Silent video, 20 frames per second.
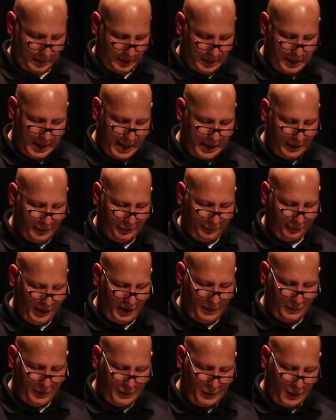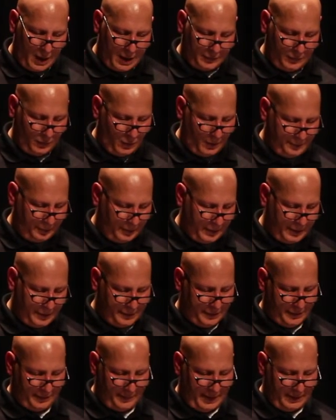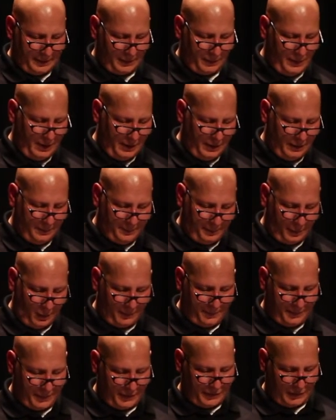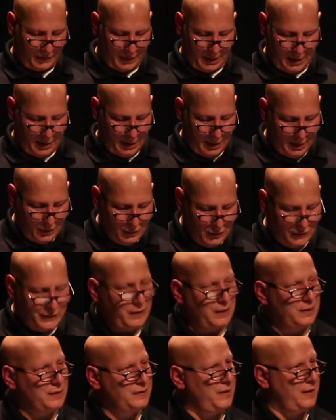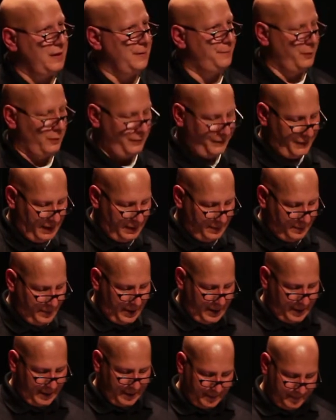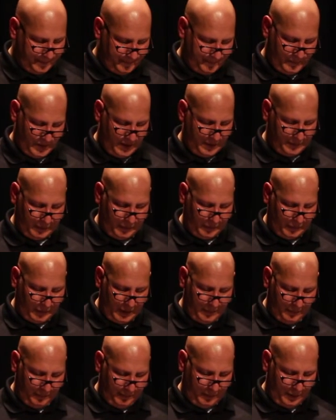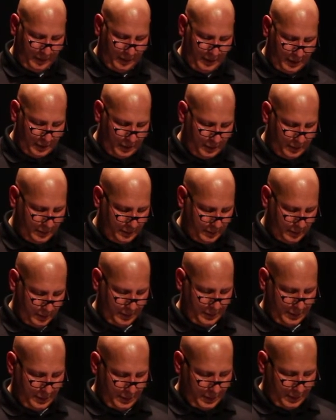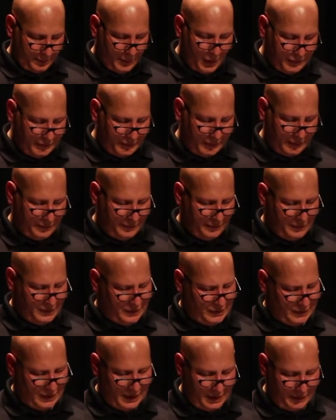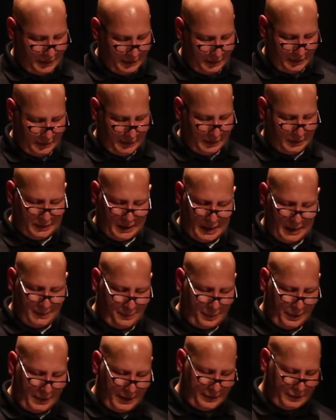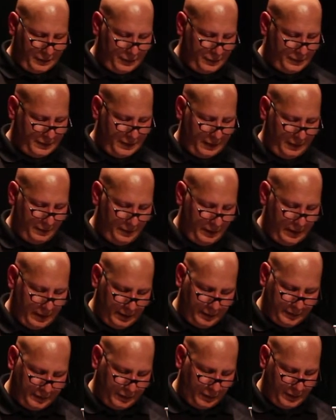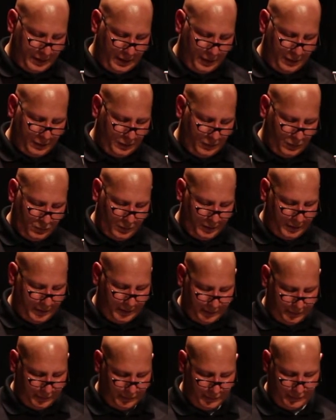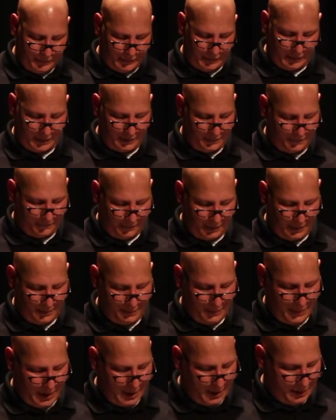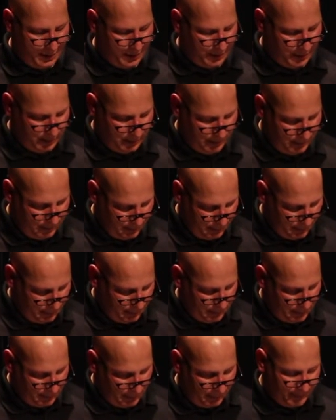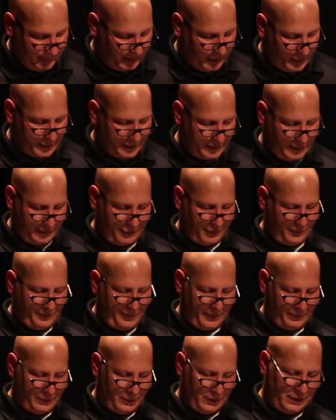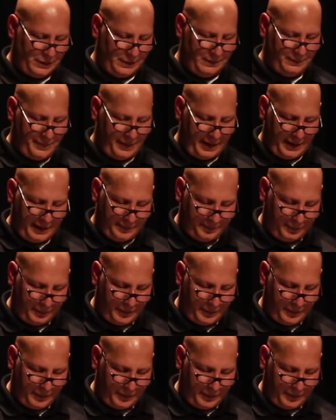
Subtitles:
In '93, we talked to our players about the meaning of purpose. Used the example of Nehemiah as a theme for the year. Most of the discussions that take place in our team meetings are geared toward the issues that confront men. But because these are biblically based